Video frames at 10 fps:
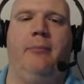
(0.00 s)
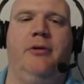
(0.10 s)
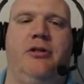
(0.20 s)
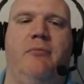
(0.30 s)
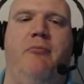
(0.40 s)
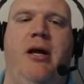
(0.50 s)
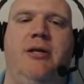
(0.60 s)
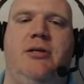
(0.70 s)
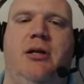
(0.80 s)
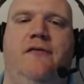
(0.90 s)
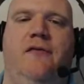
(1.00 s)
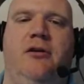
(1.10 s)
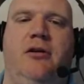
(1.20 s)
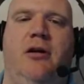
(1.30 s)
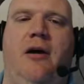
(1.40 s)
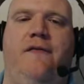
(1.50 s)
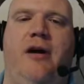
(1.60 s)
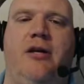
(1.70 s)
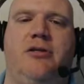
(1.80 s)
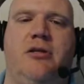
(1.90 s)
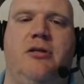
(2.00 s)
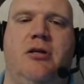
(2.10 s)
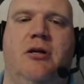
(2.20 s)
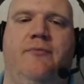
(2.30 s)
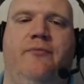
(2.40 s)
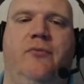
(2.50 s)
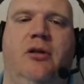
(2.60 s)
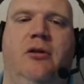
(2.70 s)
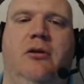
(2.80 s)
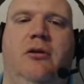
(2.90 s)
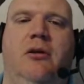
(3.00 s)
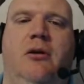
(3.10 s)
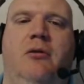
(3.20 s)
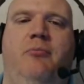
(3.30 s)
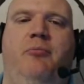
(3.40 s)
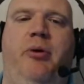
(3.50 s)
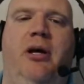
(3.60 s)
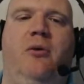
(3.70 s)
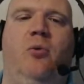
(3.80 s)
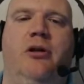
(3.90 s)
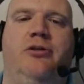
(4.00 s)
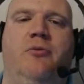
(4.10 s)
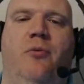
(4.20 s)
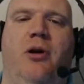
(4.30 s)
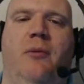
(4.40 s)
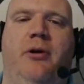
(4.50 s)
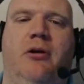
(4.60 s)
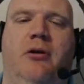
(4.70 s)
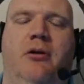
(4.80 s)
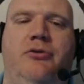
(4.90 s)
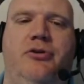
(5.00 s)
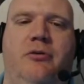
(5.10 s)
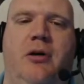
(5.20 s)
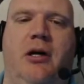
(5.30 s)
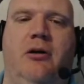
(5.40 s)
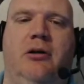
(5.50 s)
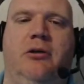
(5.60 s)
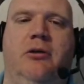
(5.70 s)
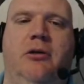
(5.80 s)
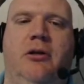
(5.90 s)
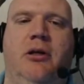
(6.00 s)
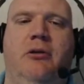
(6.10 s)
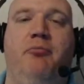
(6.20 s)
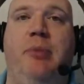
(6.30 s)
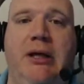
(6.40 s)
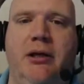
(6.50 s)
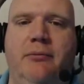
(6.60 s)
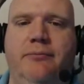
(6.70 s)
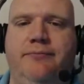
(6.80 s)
It's amazing how fast this pick works when we're up here close to our beacon.